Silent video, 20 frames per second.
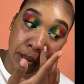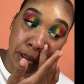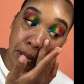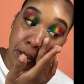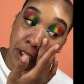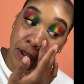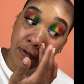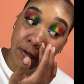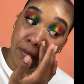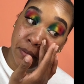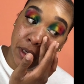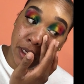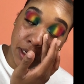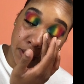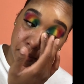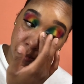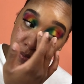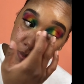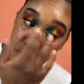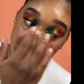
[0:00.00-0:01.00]
Leave them
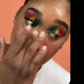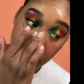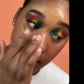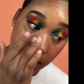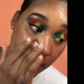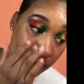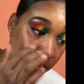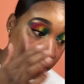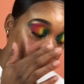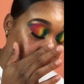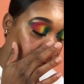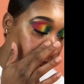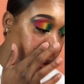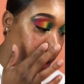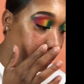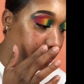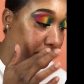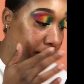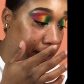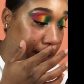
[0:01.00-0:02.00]
in the
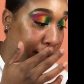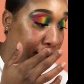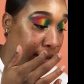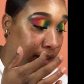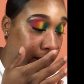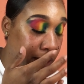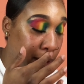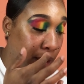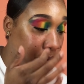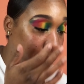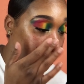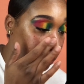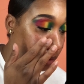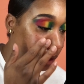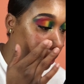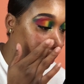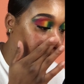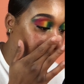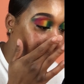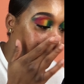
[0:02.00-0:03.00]
comment section. That would be
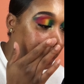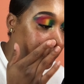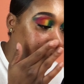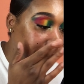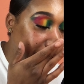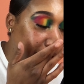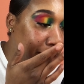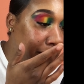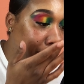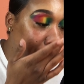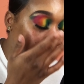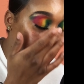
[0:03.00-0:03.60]
amazing.